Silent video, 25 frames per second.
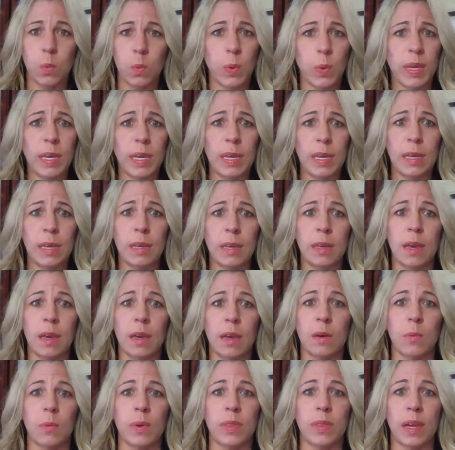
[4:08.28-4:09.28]
We
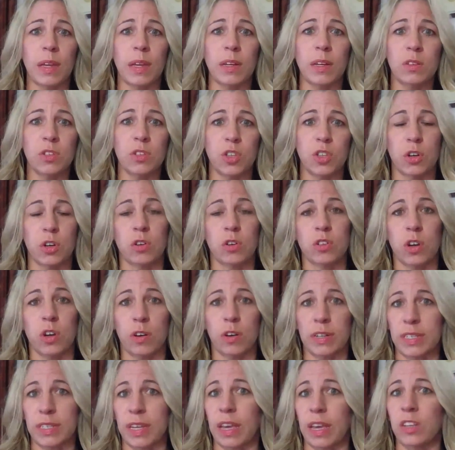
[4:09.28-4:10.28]
then turned
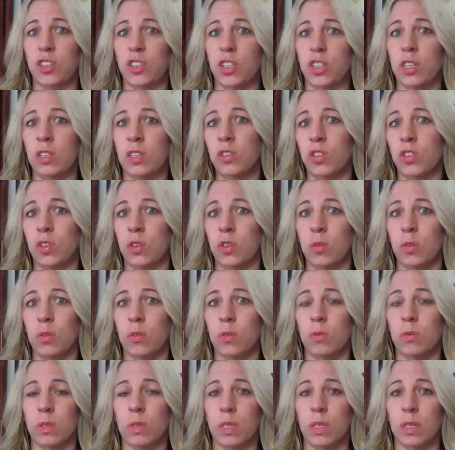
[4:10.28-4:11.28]
our attention
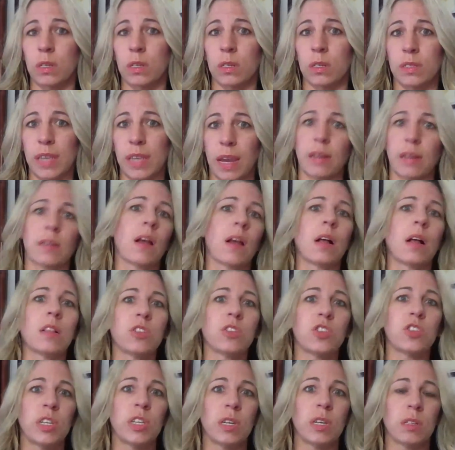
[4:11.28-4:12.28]
to the
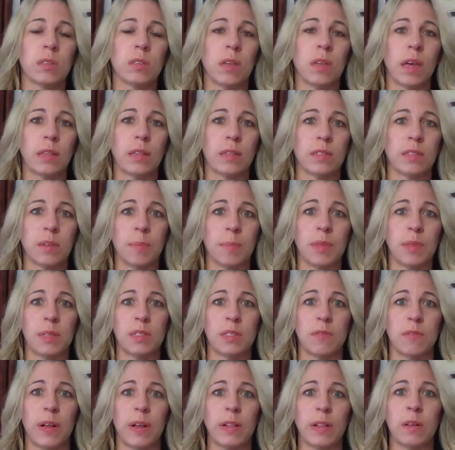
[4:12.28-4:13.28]
technology and some of the
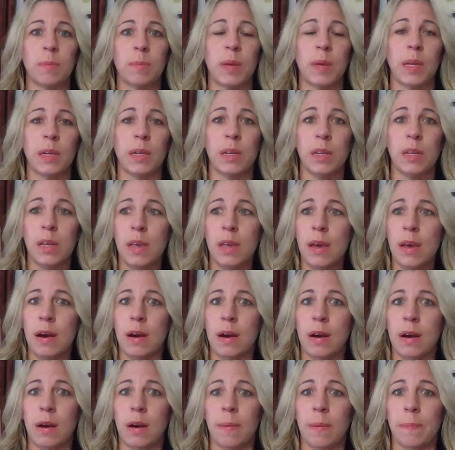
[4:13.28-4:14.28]
development.
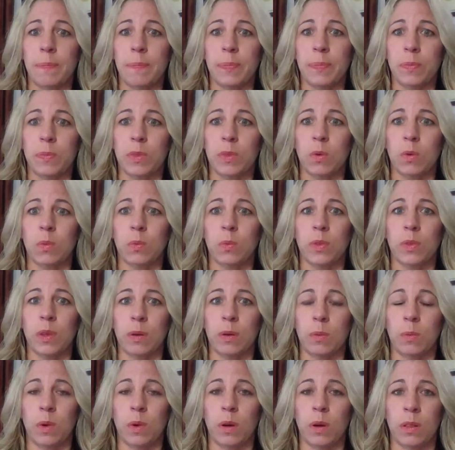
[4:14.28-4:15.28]

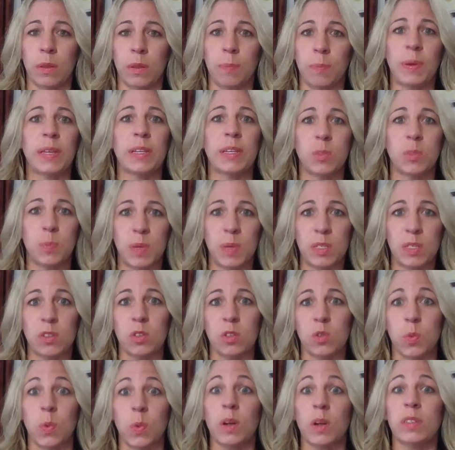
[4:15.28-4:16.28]
One of the biggest
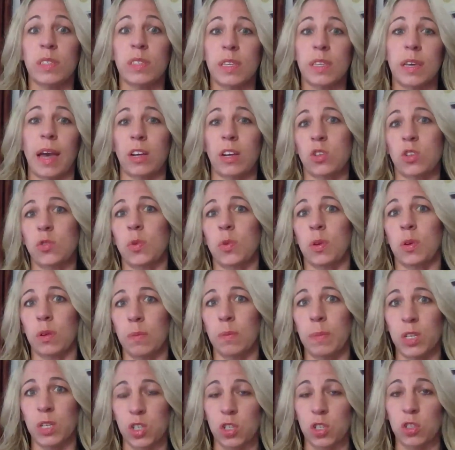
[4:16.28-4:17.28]
pieces was the actual
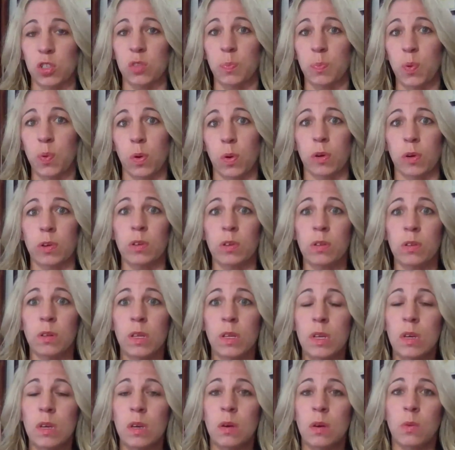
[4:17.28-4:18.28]
admissions
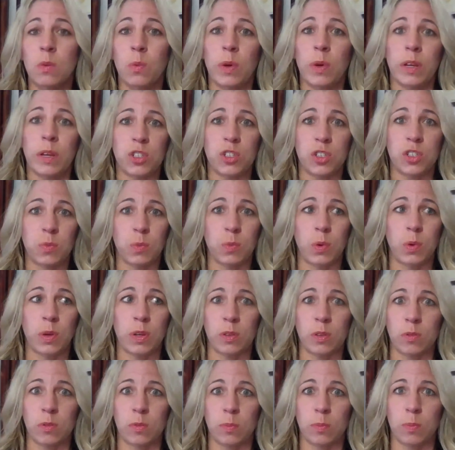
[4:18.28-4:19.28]
portal, which
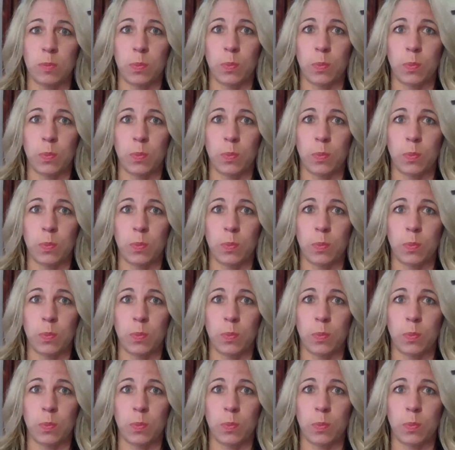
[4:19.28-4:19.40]
with